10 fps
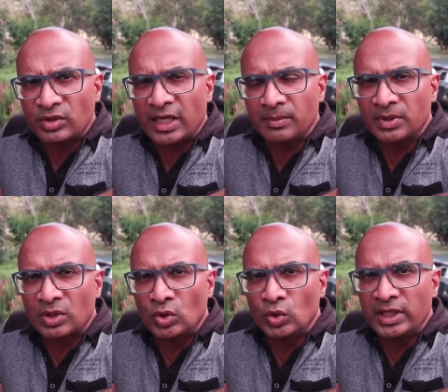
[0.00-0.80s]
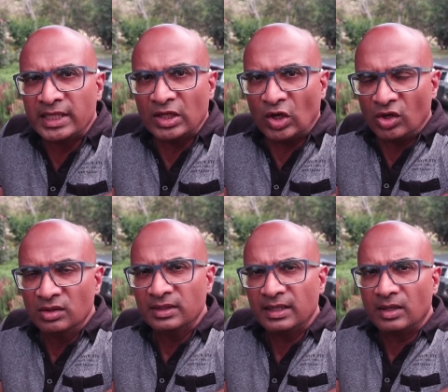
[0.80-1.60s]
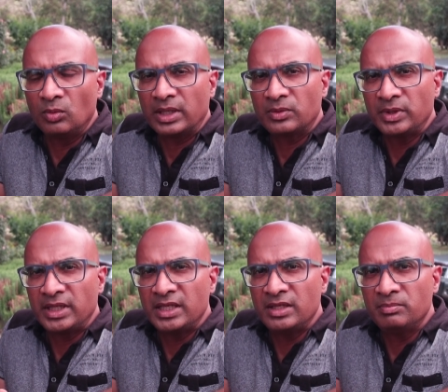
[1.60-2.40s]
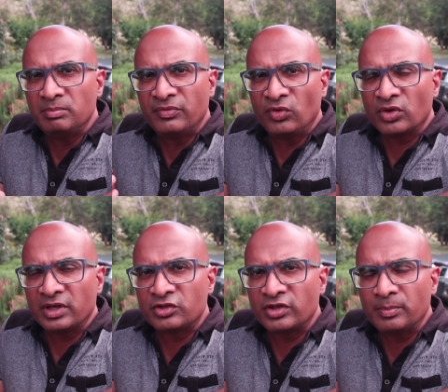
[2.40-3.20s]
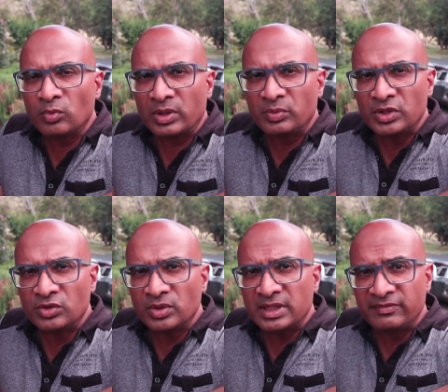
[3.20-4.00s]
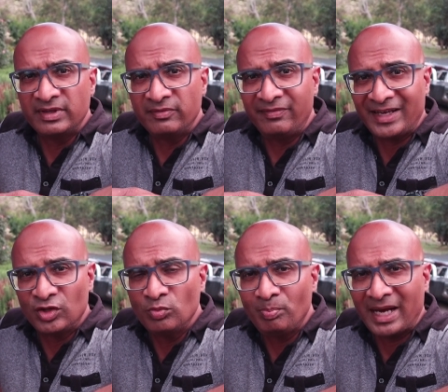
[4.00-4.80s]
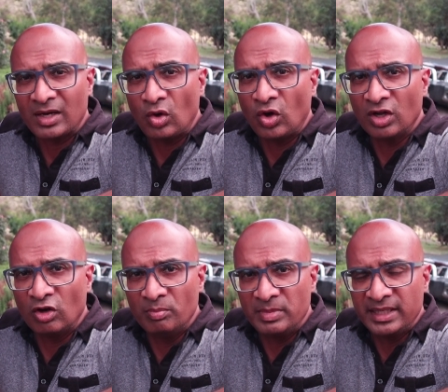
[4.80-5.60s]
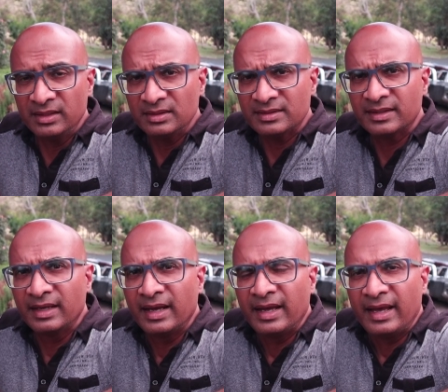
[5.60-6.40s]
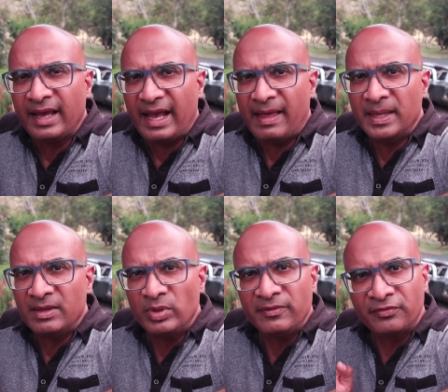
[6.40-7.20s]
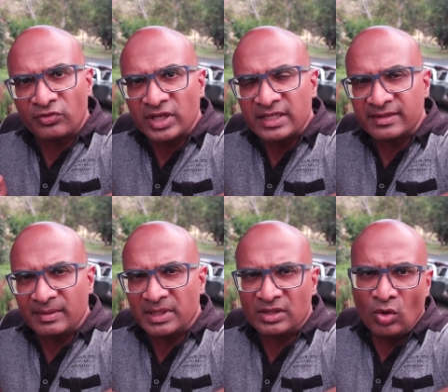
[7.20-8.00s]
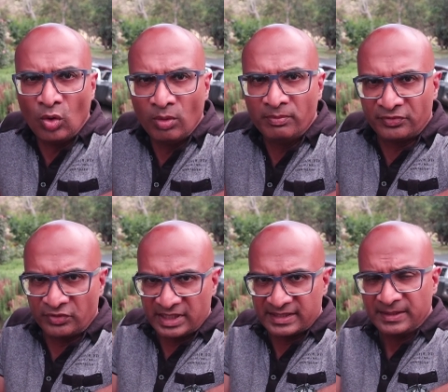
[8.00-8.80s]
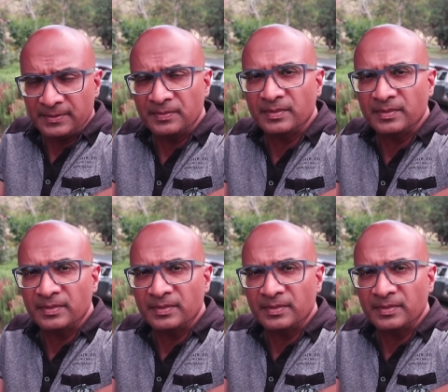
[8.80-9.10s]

to help the cooling along, before a trip, what we do is we vacuum pack all our meals, and then we freeze them in the home freezer.